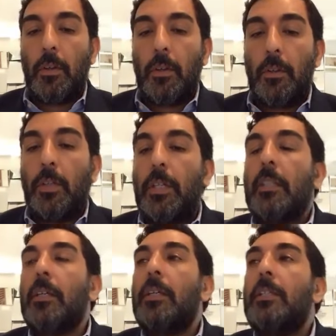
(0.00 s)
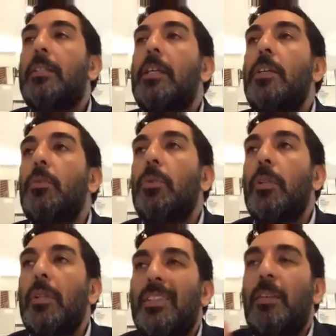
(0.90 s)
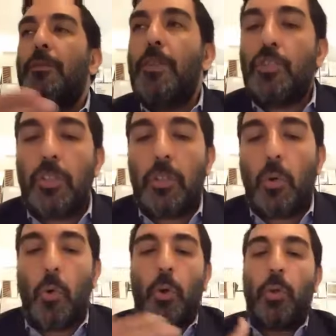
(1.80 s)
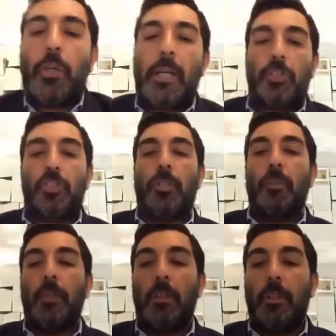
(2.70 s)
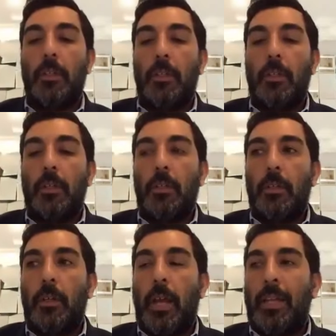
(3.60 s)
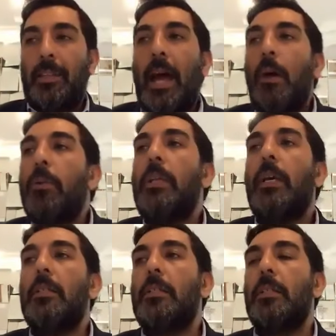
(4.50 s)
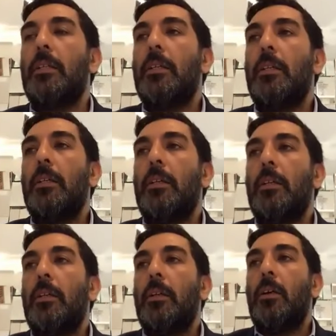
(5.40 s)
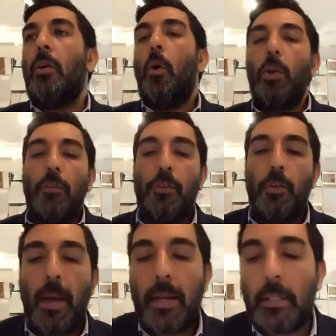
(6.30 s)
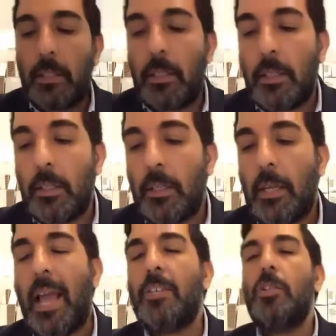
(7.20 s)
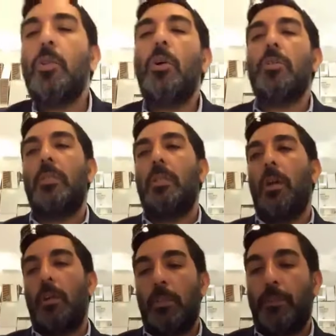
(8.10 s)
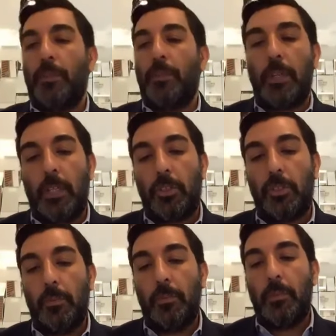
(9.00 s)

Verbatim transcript: You can either continue division or connection. And nowadays, all of humanity has lost the art of connection.